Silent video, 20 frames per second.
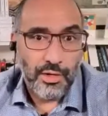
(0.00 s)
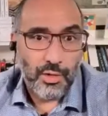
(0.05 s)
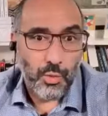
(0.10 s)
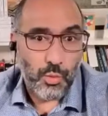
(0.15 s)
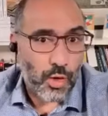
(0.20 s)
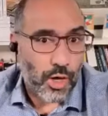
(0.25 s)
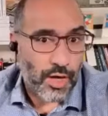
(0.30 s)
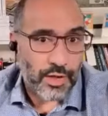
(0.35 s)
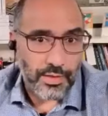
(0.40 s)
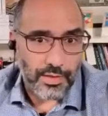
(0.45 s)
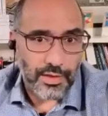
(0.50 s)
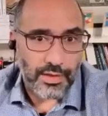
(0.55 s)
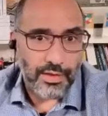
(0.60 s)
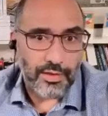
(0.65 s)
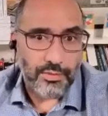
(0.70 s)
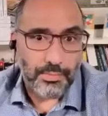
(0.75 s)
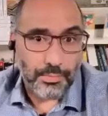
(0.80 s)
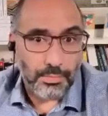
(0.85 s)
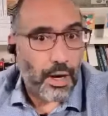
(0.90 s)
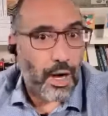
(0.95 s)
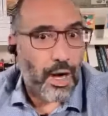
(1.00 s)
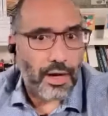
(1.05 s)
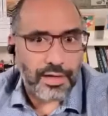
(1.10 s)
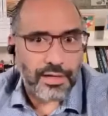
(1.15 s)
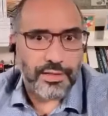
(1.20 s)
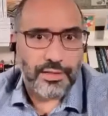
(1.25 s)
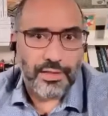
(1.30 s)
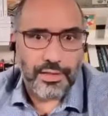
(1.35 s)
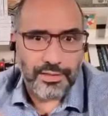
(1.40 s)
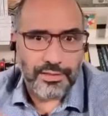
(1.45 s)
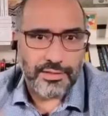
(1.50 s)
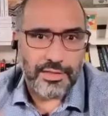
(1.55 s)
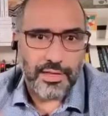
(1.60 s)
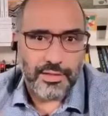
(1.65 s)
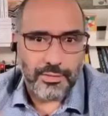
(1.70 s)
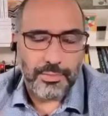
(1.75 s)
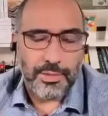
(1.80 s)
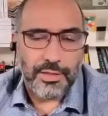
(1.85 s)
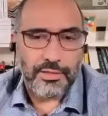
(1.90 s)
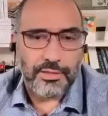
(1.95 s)
run these mock
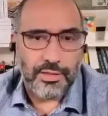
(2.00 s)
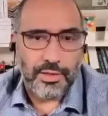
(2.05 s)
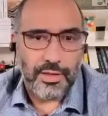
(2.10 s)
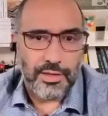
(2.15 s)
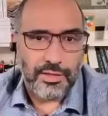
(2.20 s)
assessments,